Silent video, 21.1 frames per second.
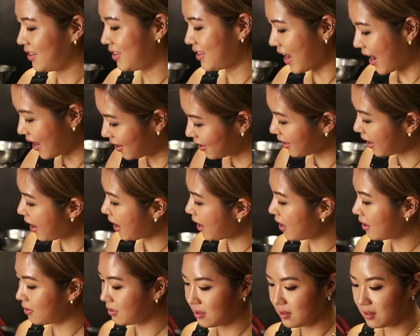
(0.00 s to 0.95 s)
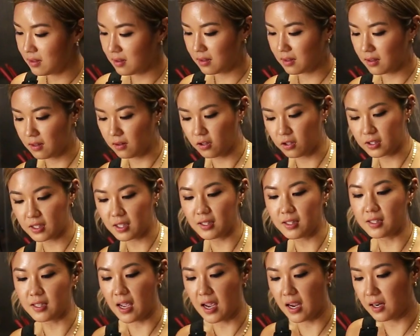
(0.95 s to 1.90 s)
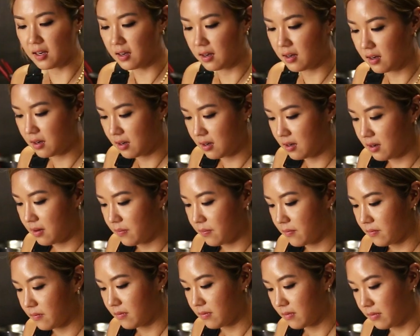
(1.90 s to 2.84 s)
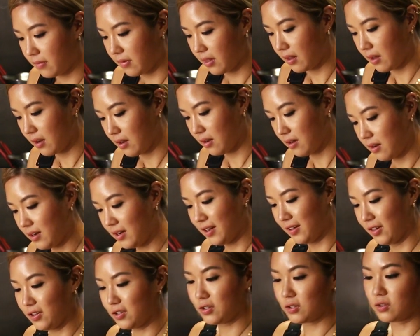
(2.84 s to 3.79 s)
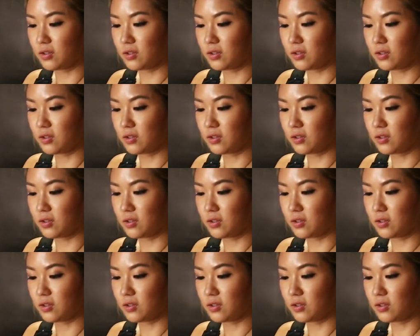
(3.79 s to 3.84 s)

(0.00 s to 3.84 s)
Yet again, it looks insane. It looks